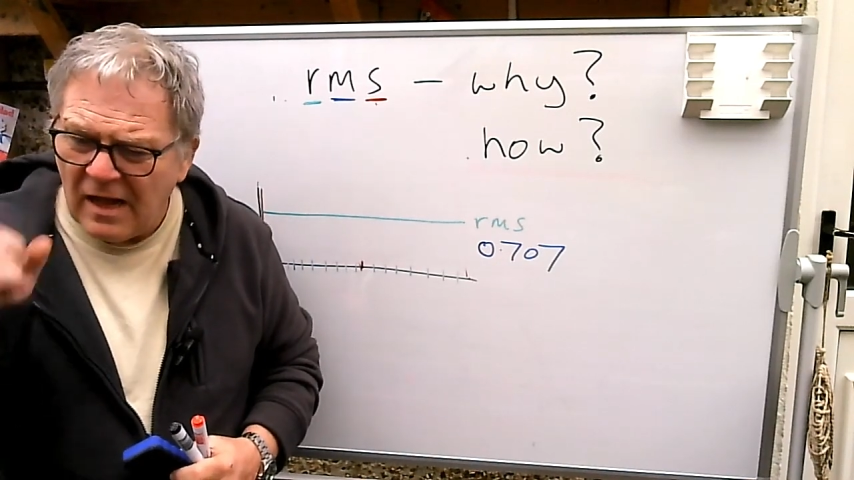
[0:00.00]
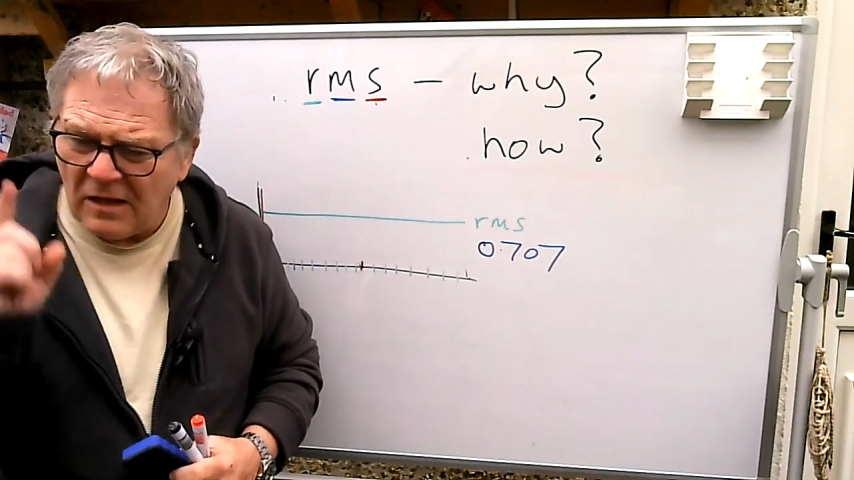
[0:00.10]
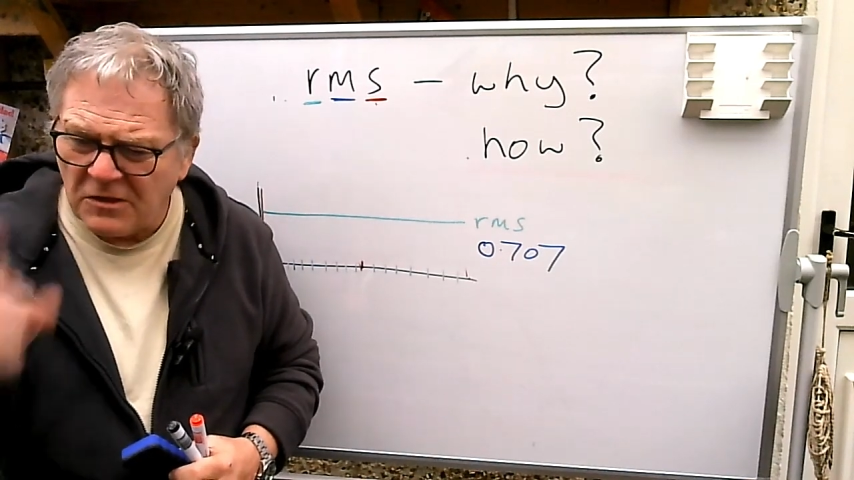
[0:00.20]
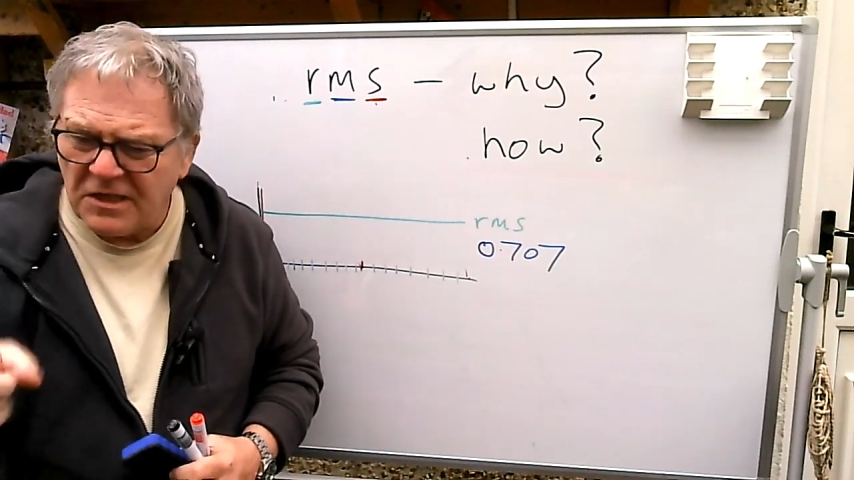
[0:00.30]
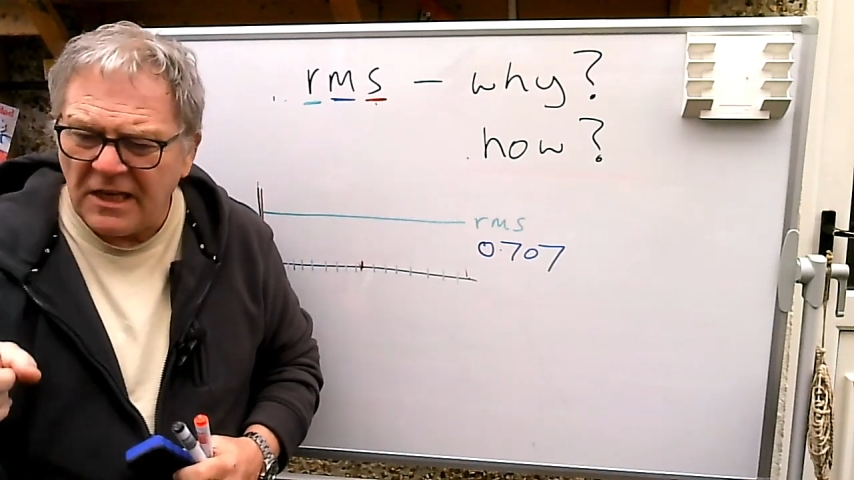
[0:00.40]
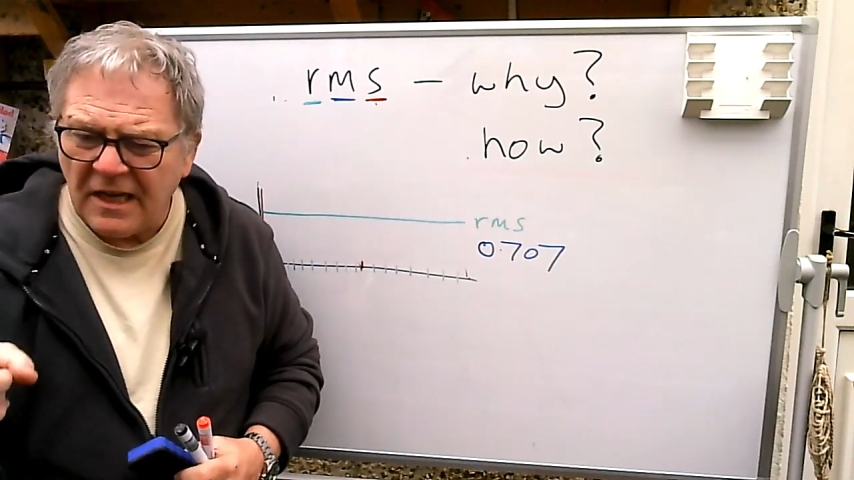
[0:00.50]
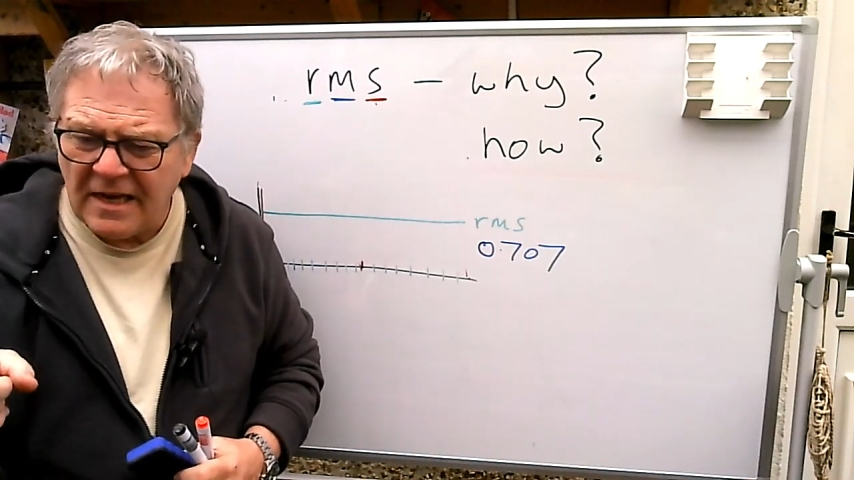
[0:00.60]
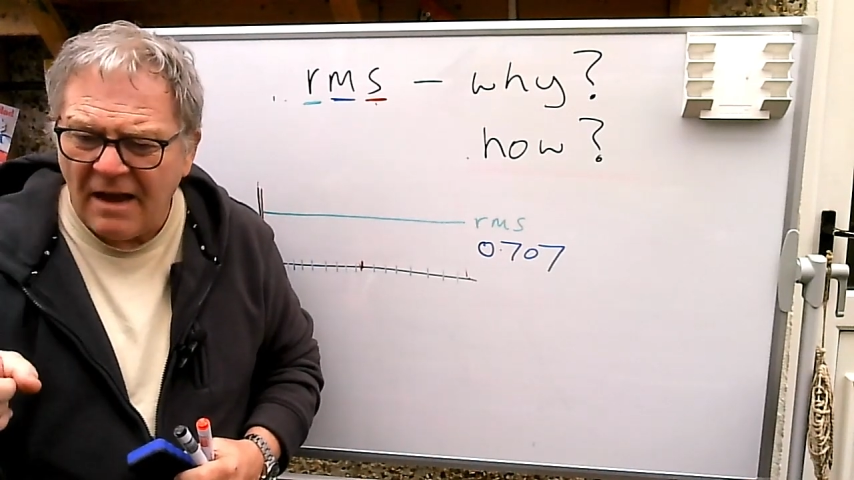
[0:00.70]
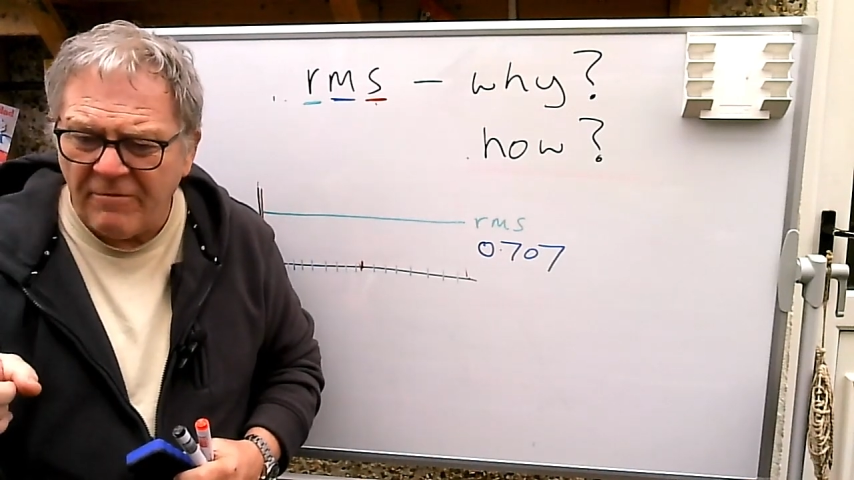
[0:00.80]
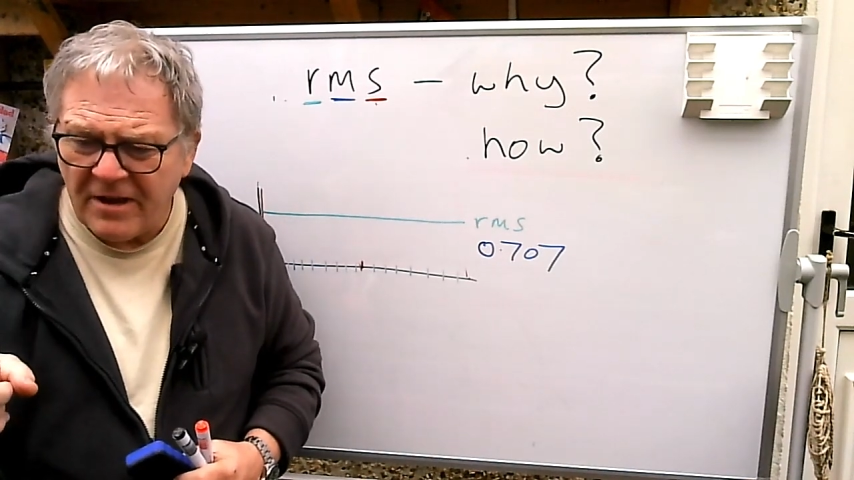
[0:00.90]
I'll stick a
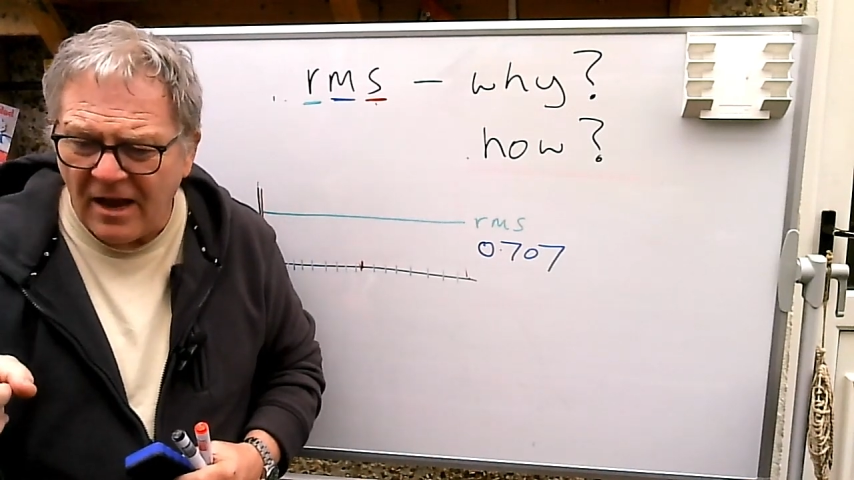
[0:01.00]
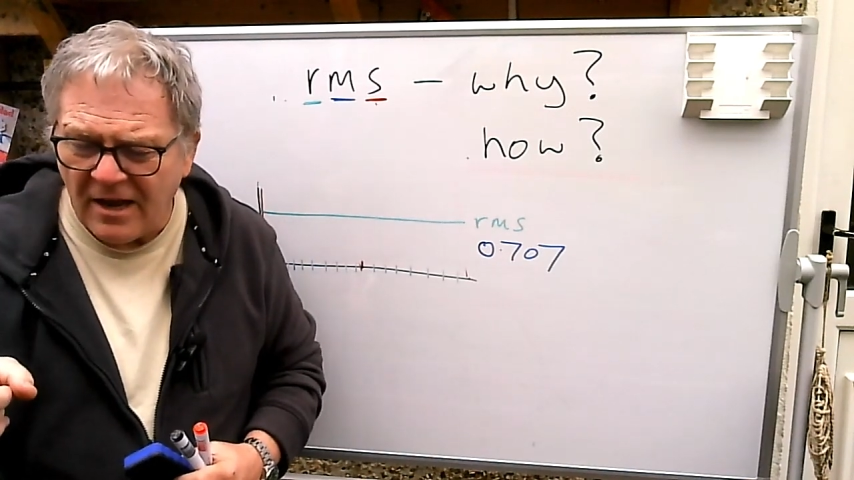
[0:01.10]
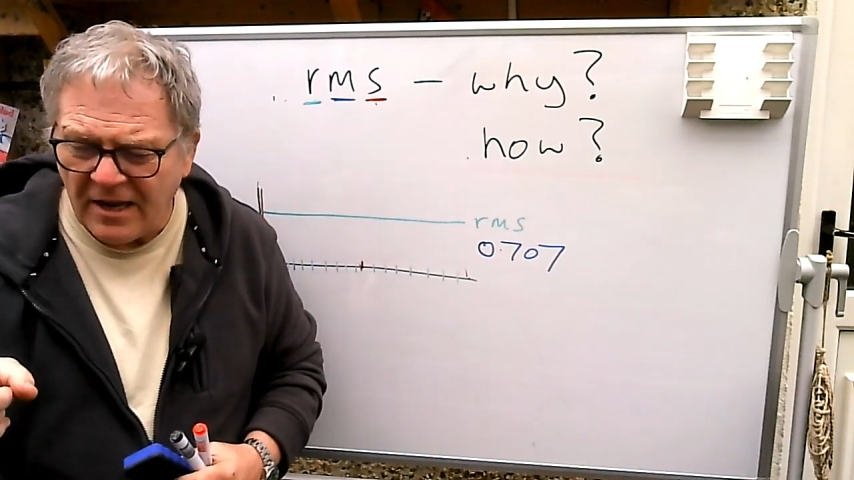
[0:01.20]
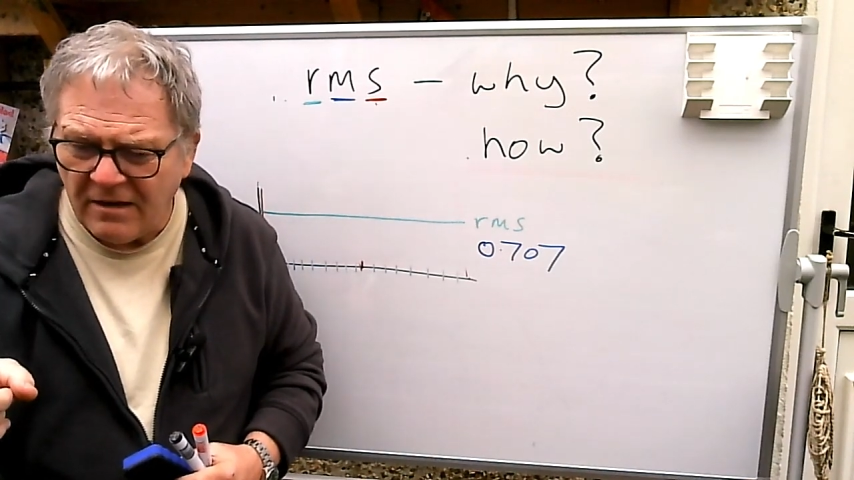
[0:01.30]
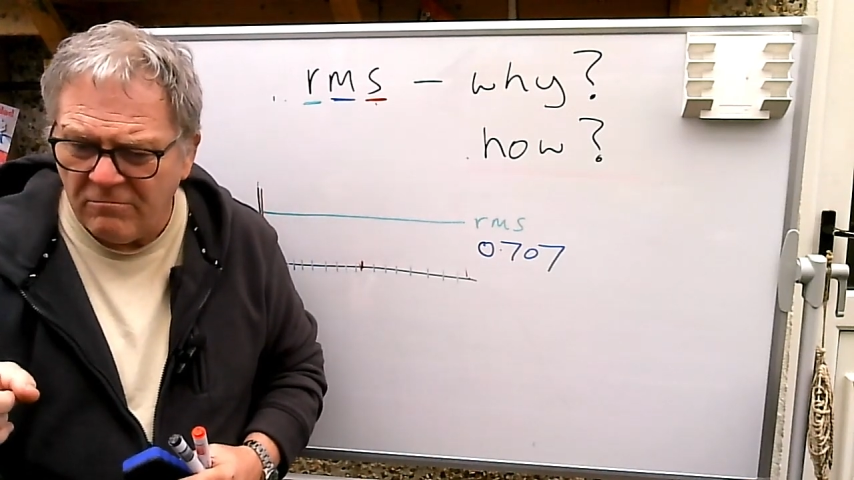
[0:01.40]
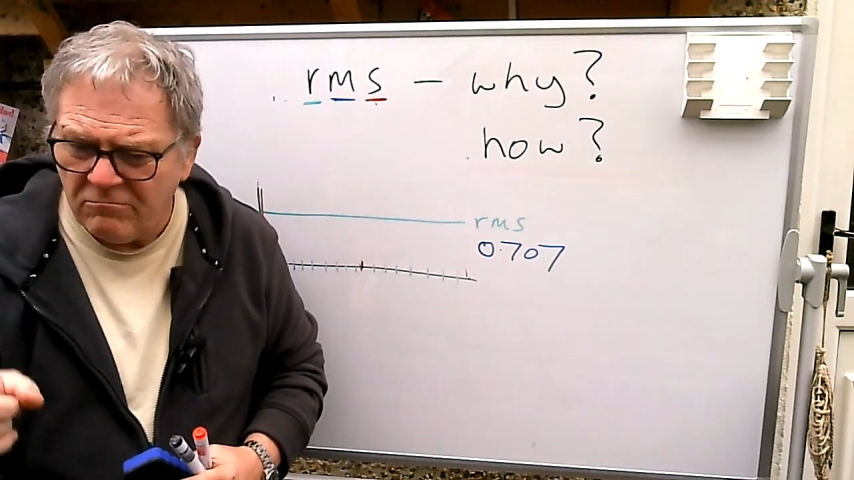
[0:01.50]
caveat in.